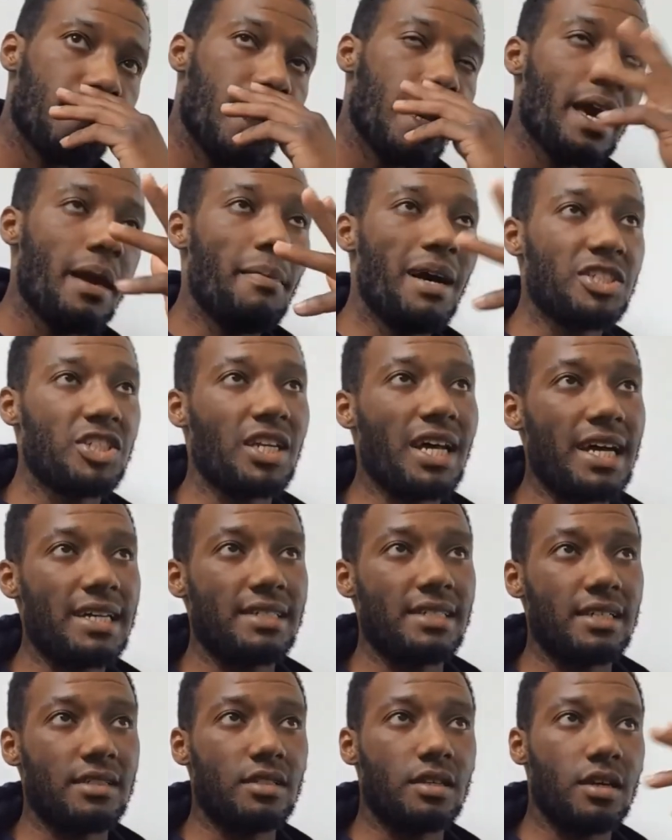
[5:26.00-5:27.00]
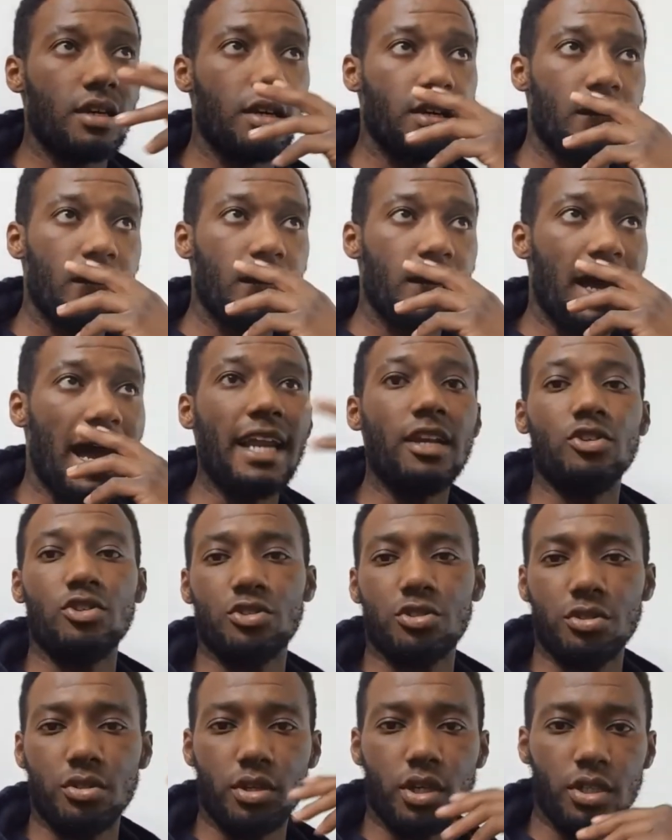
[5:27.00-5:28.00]
Imagine I said to Alan
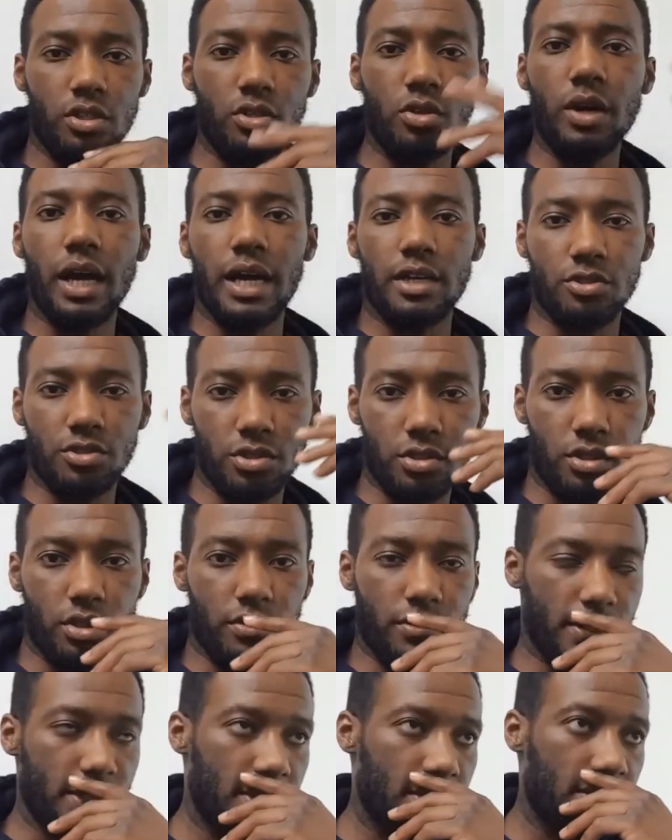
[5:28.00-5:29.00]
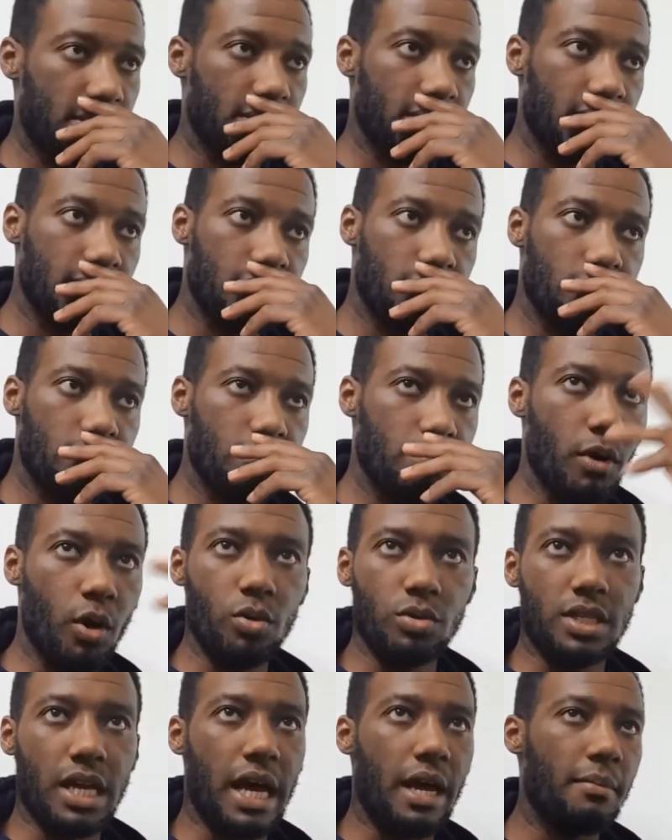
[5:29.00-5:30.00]
Sugar, you know Alan Sugar is, isn't it?
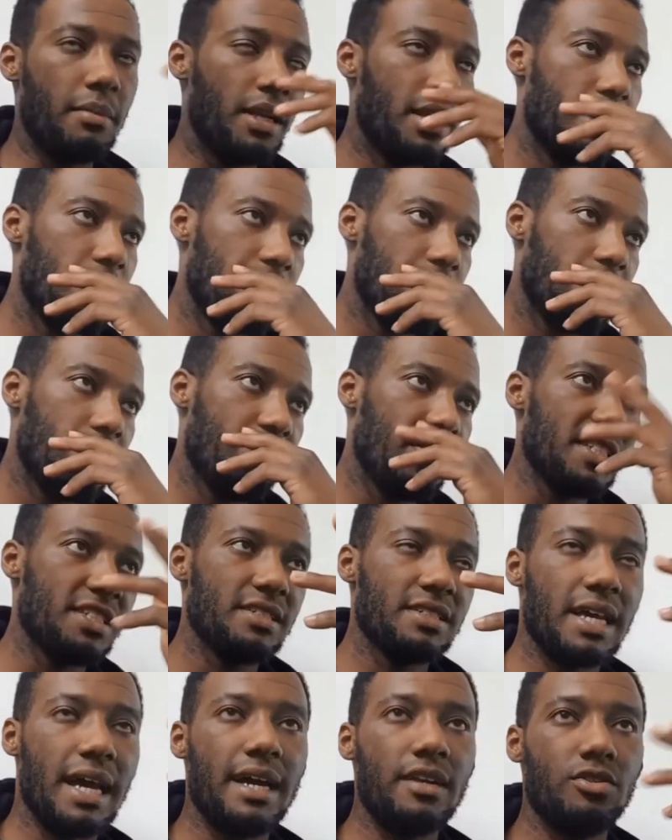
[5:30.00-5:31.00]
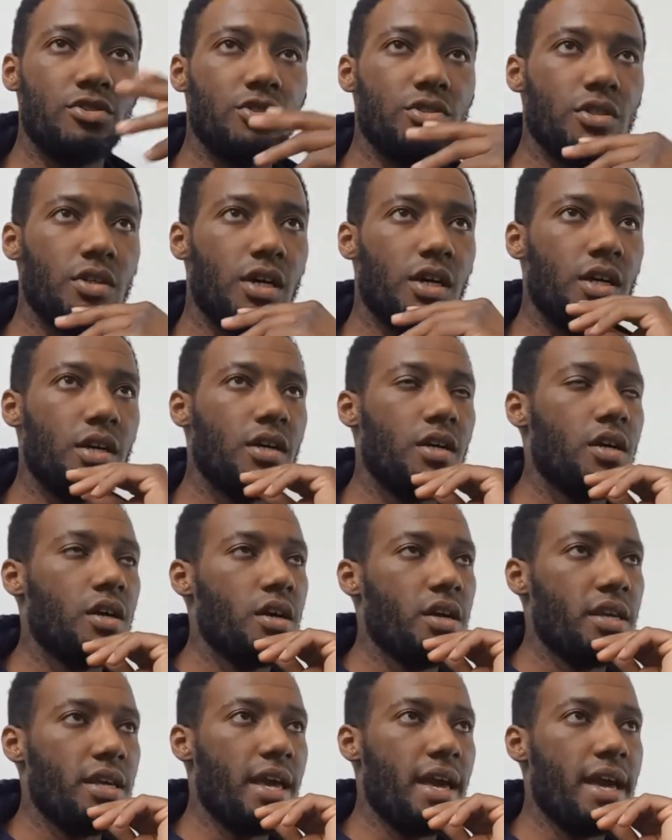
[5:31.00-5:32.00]
Multi-billionaire. If I said to Alan Sugar,
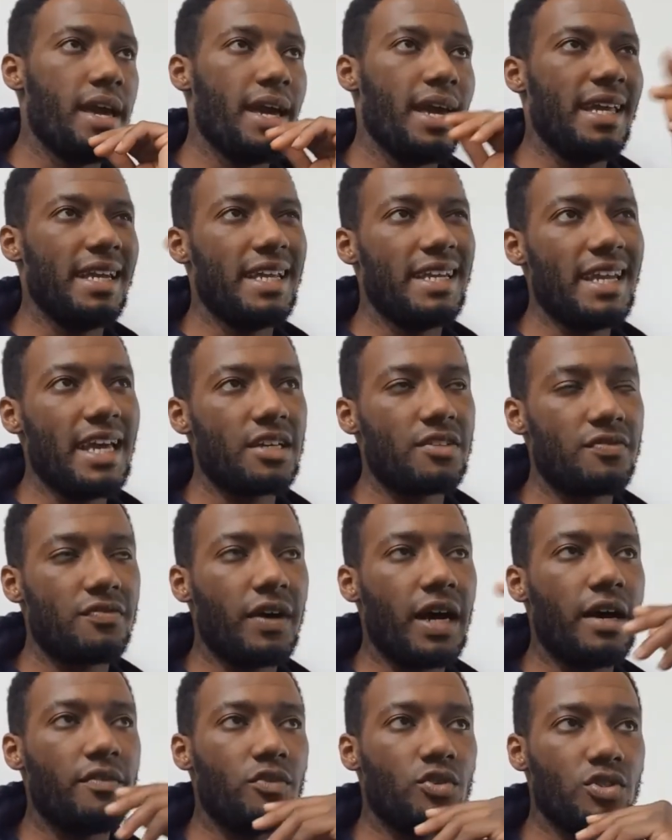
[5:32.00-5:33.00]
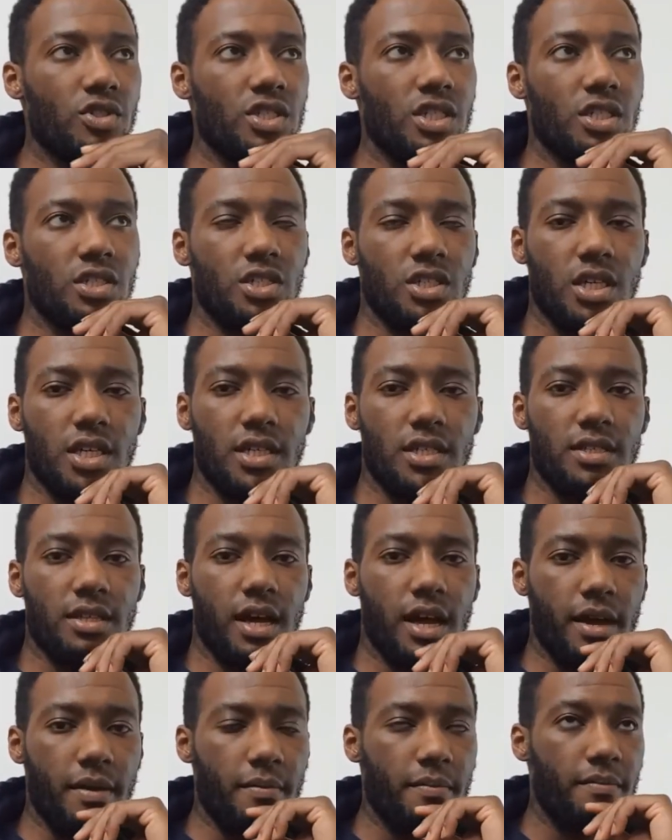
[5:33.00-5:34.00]
yeah, in the next five or six years'
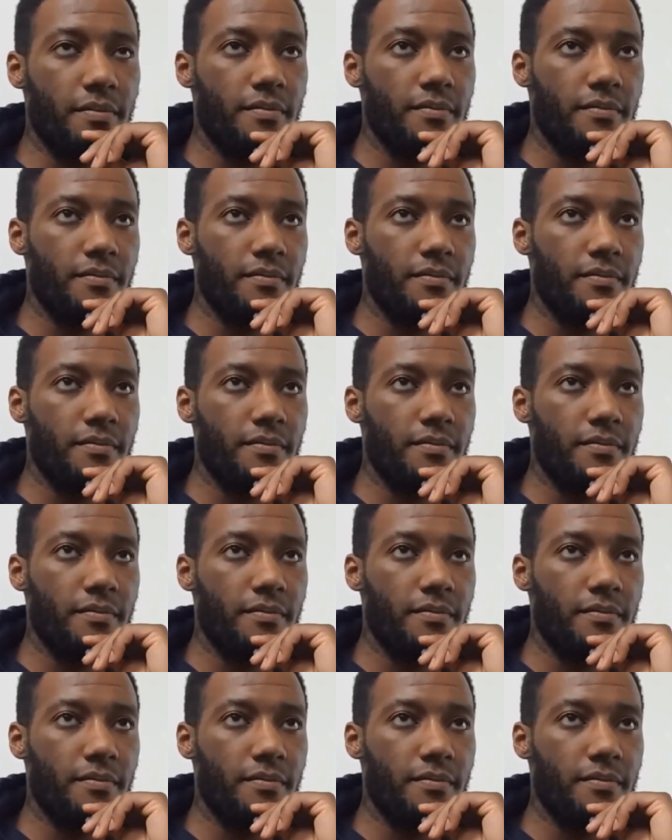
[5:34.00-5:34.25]
time,